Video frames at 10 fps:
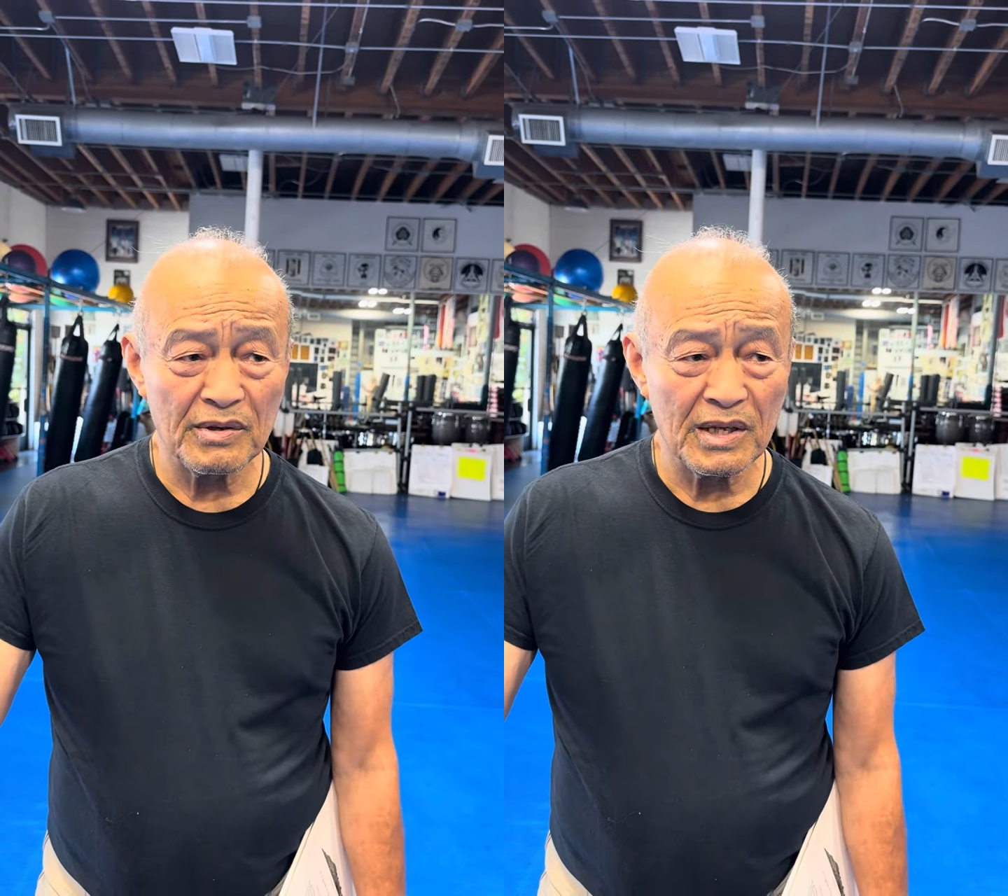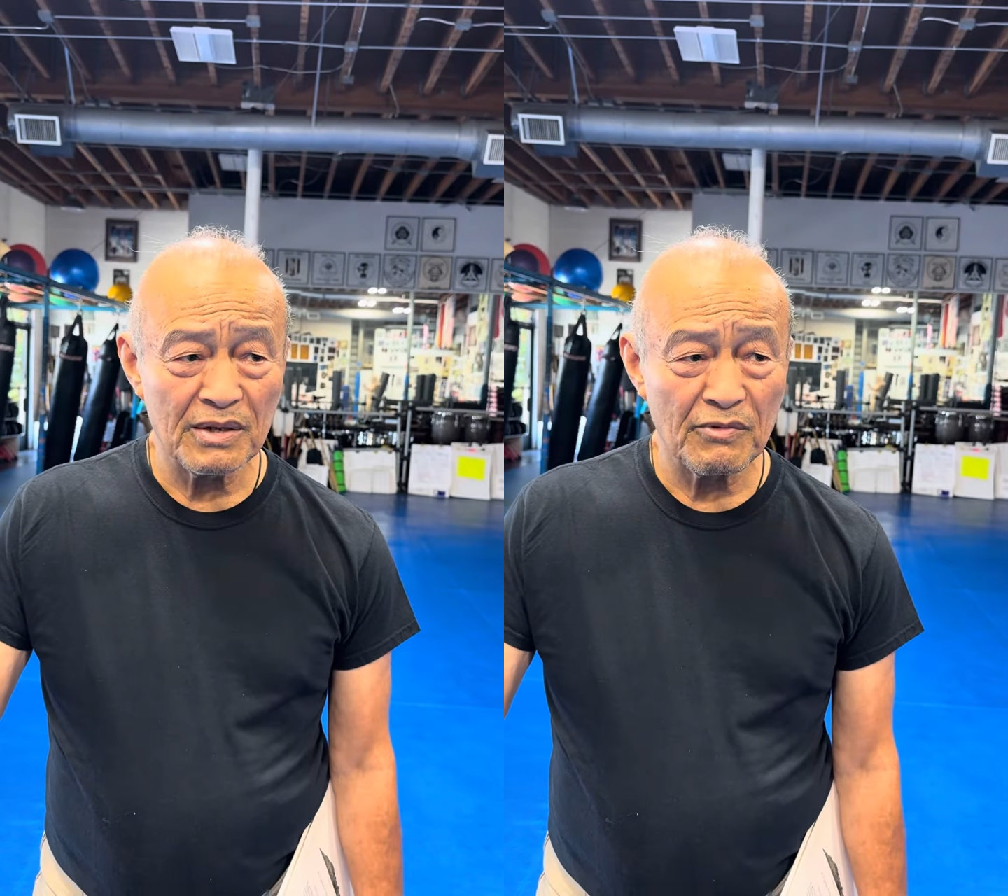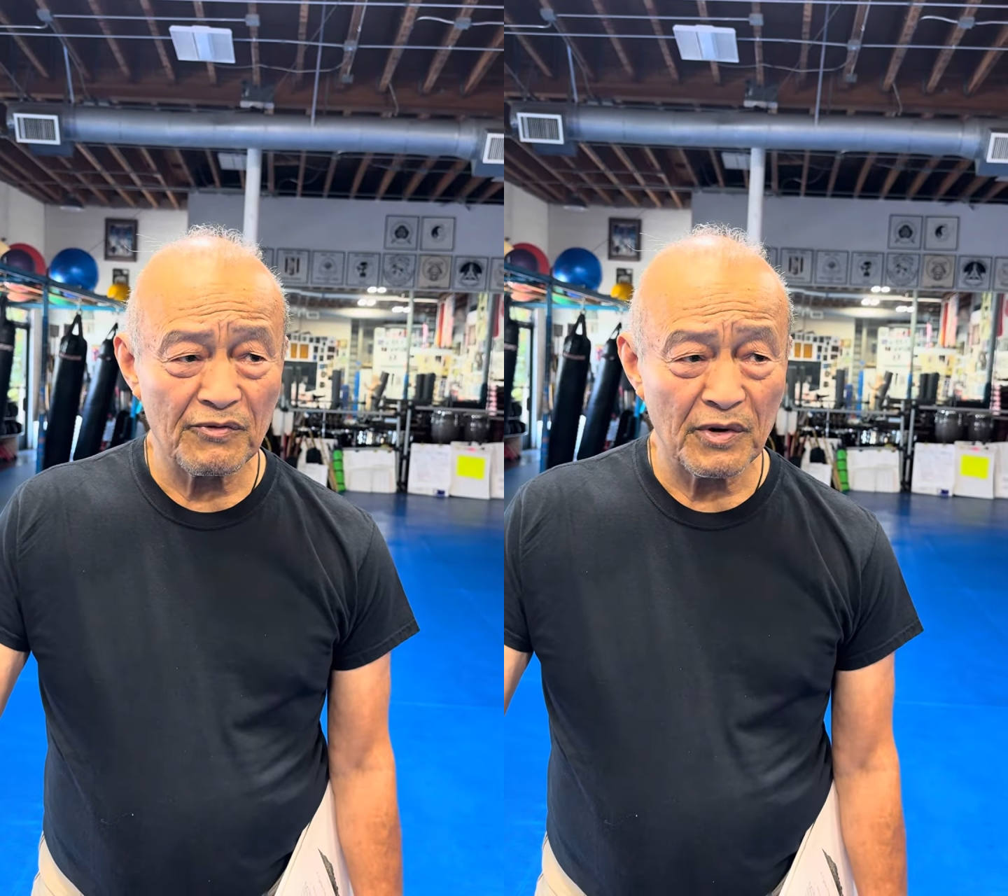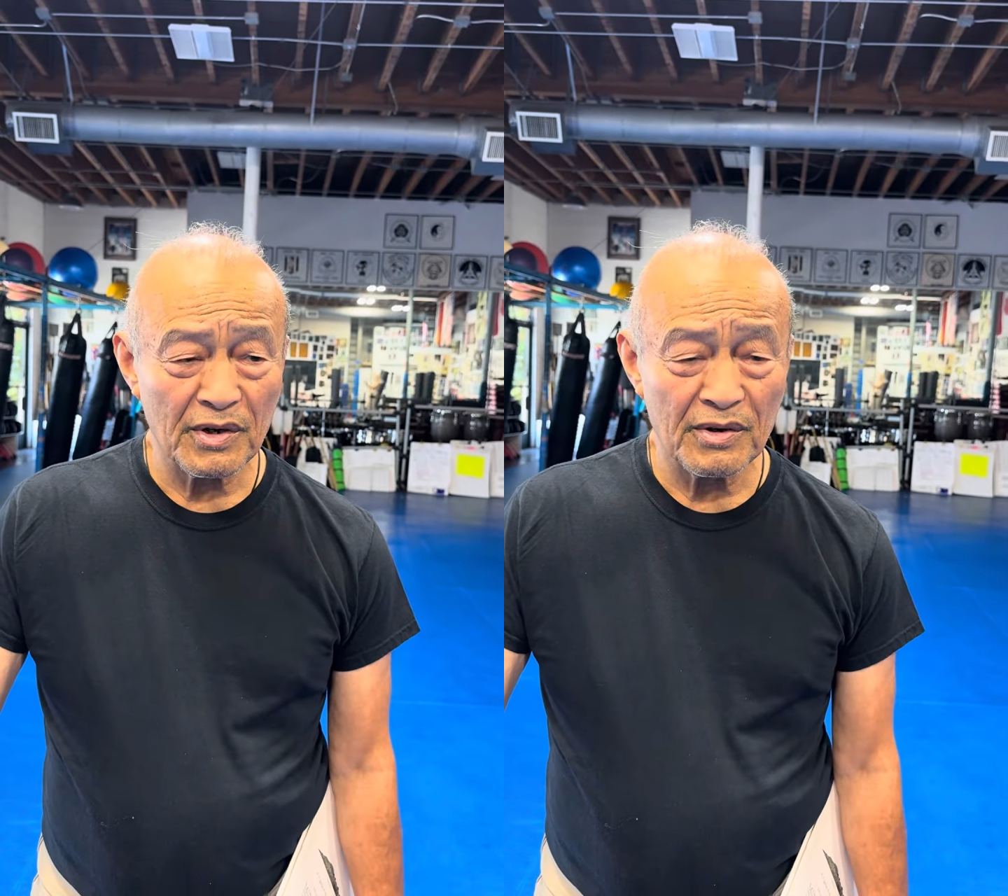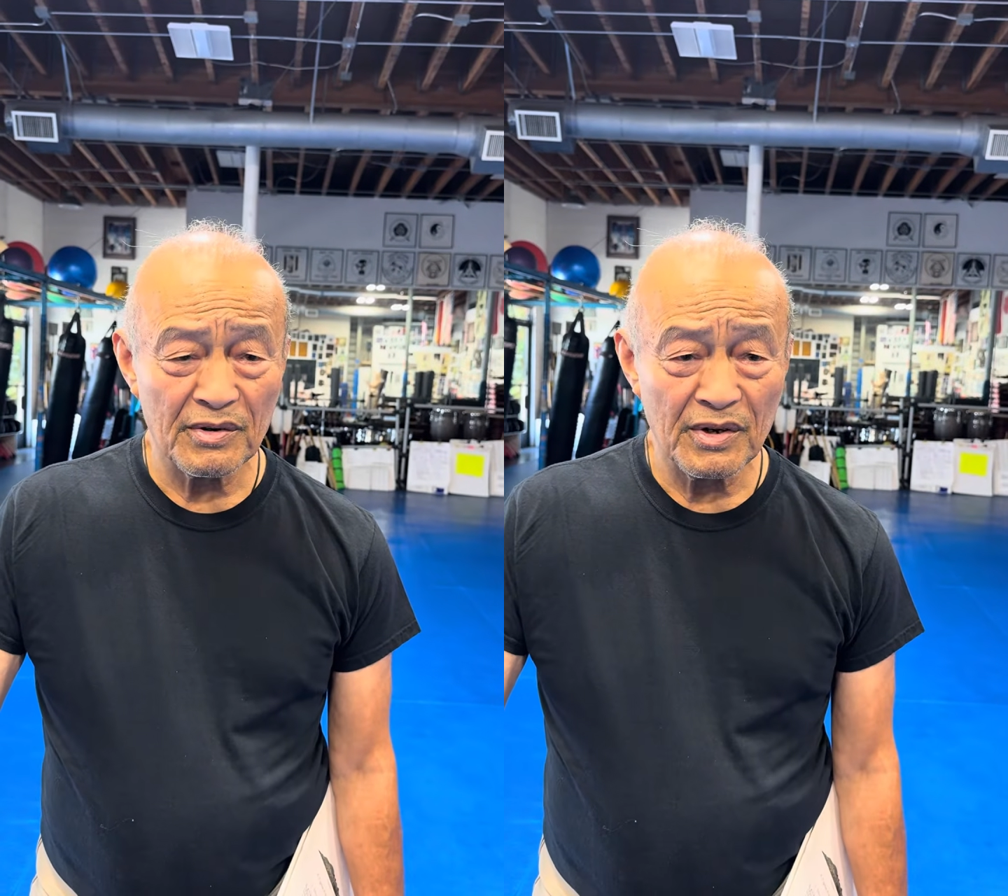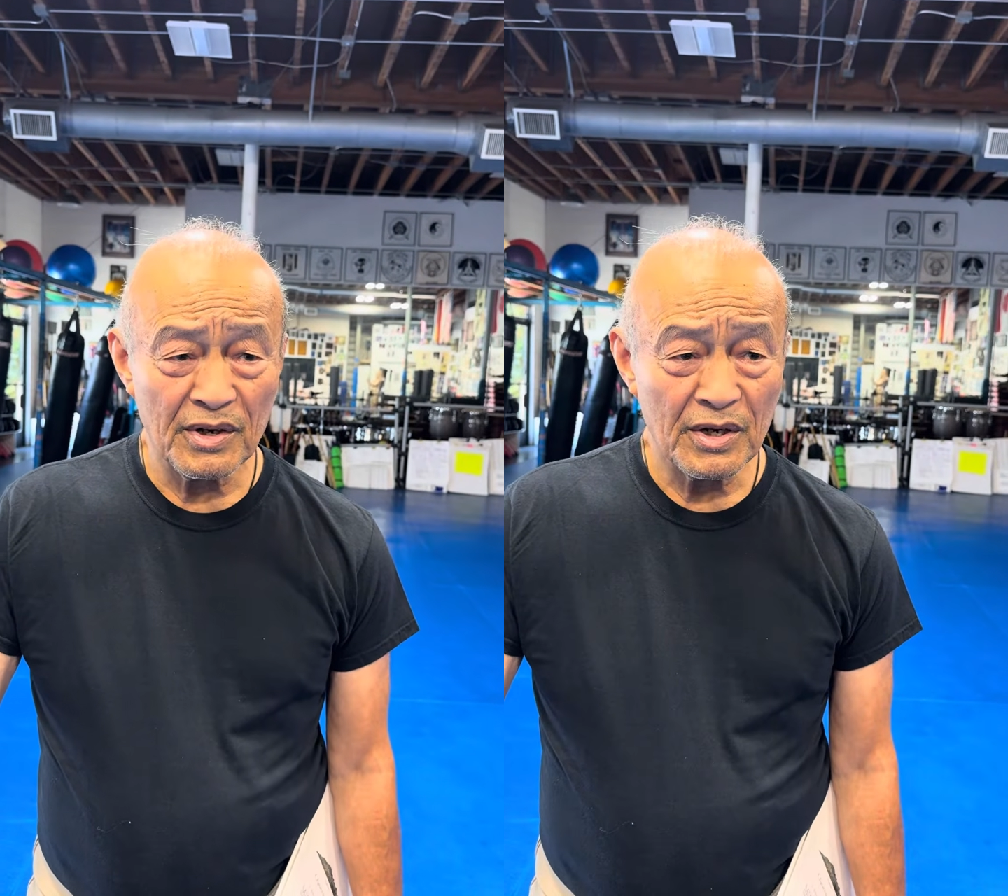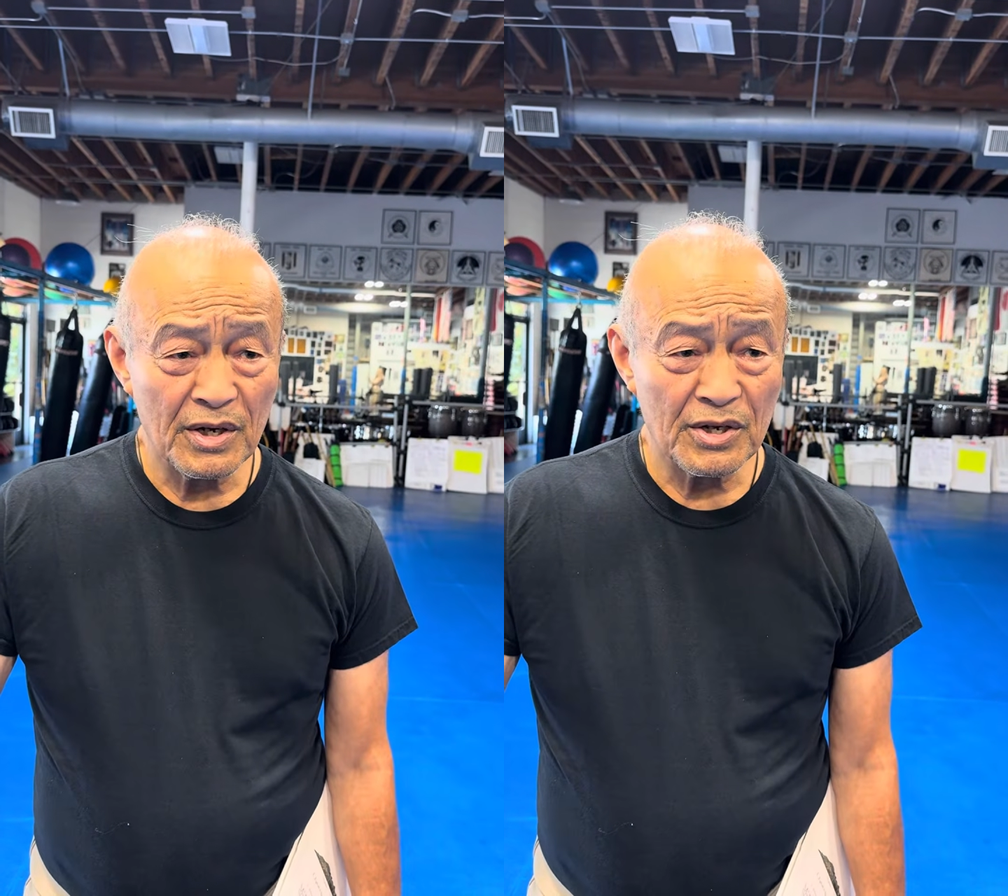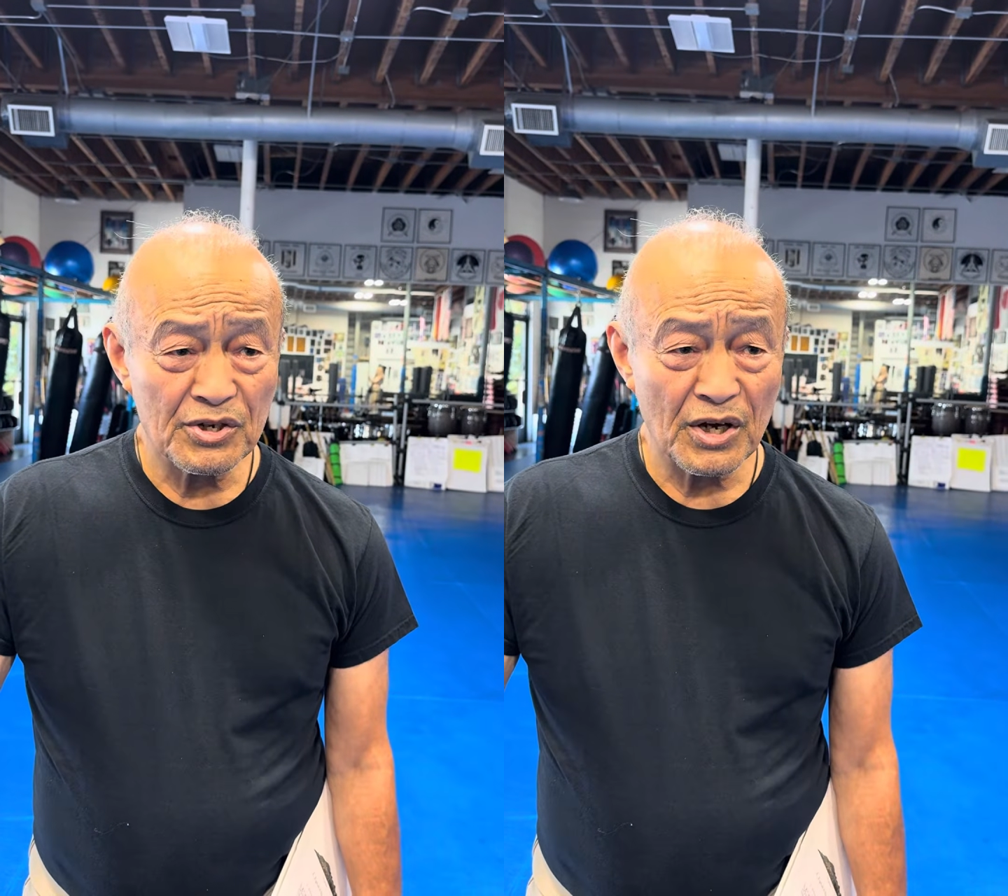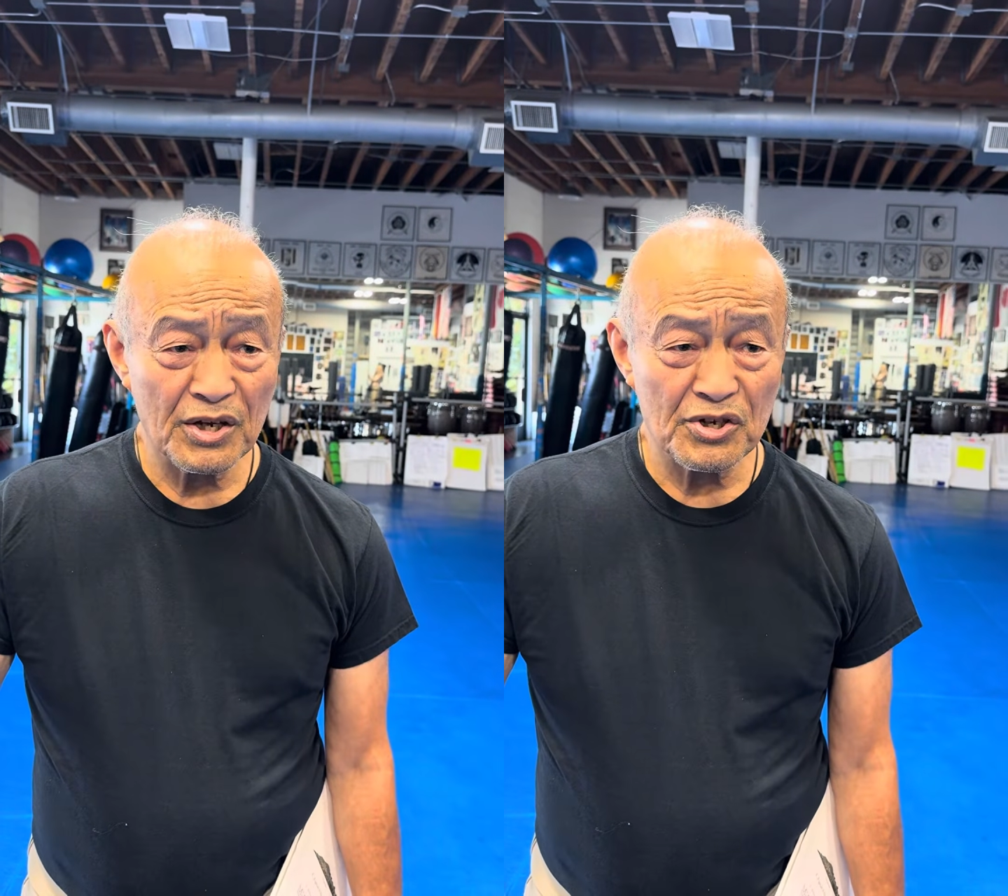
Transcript: did with other Chinese